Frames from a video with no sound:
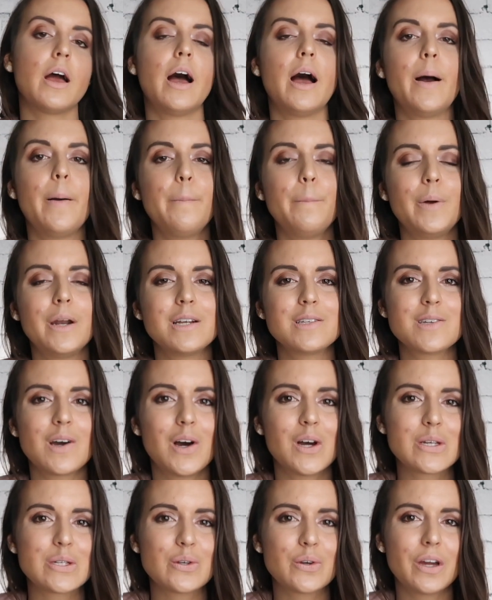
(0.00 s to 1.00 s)
but it's
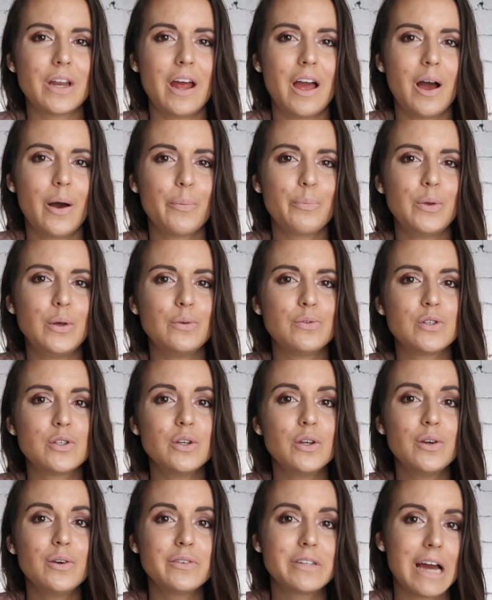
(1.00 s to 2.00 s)
also going to help you
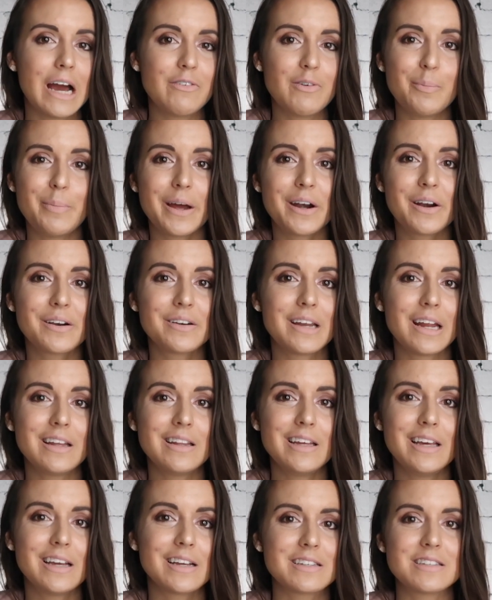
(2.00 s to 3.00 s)
too to have a better
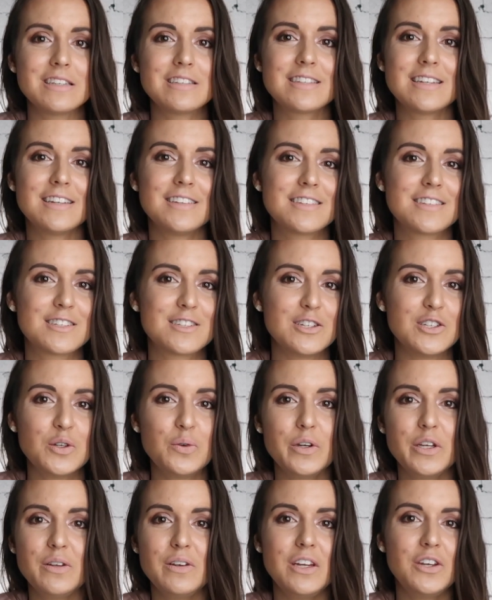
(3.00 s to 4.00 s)
daily existence, to
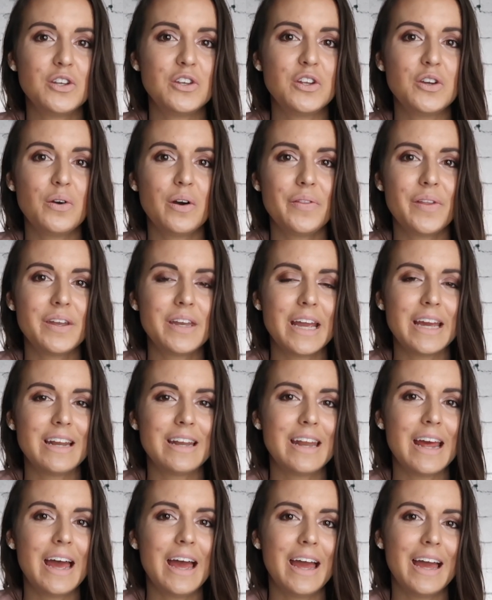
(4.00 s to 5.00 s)
do what you need to do on the
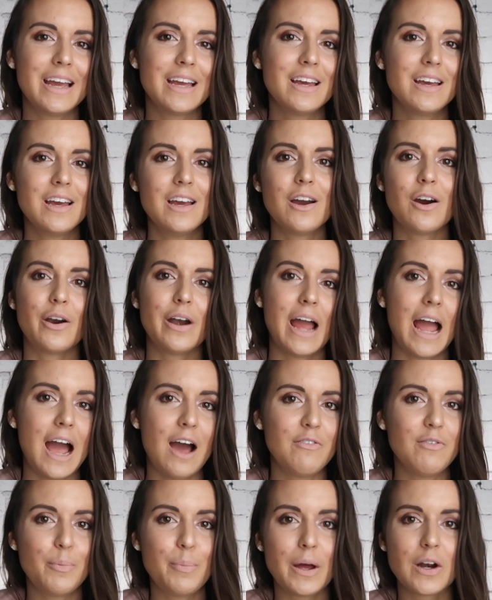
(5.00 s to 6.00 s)
day-to-day, or to
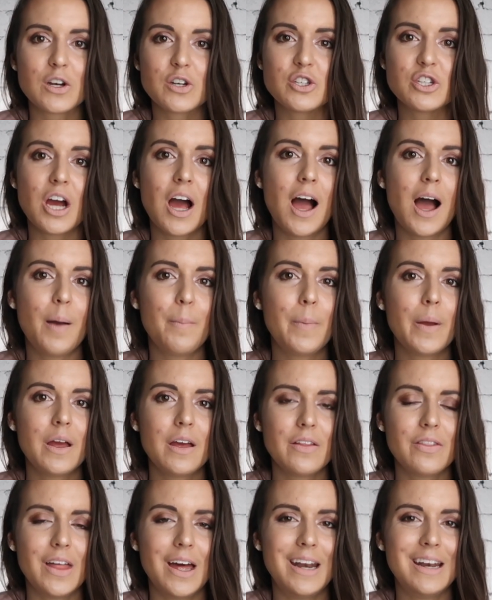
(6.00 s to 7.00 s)
have a better job
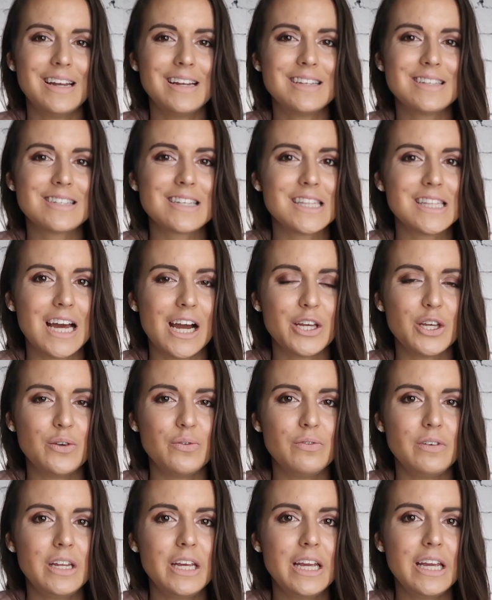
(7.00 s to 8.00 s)
that it is that
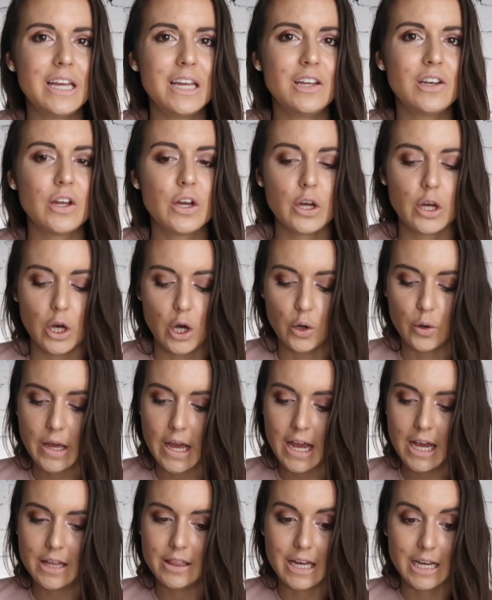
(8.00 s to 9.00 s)
you need,
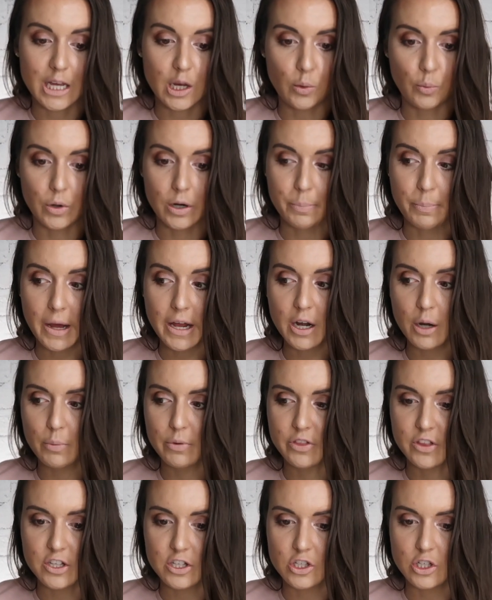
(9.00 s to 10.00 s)
okay, that can work better
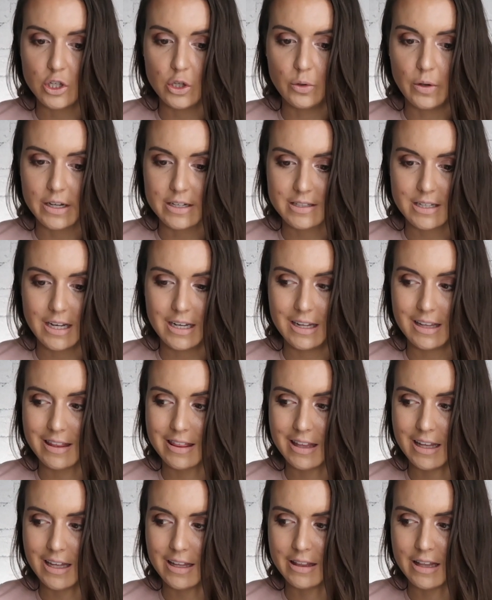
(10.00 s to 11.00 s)
with this new
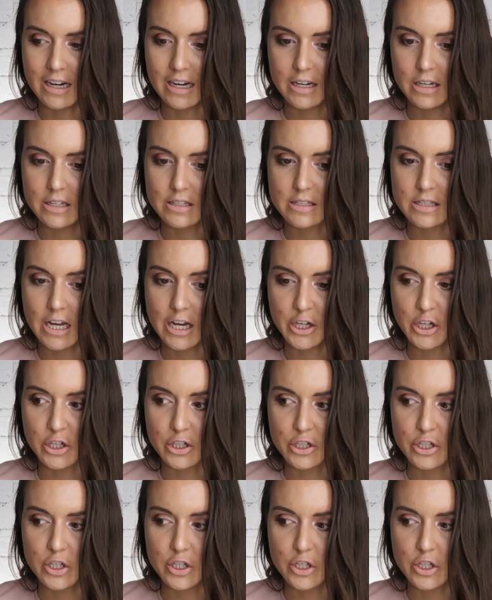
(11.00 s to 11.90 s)
exciting thing that it is that you're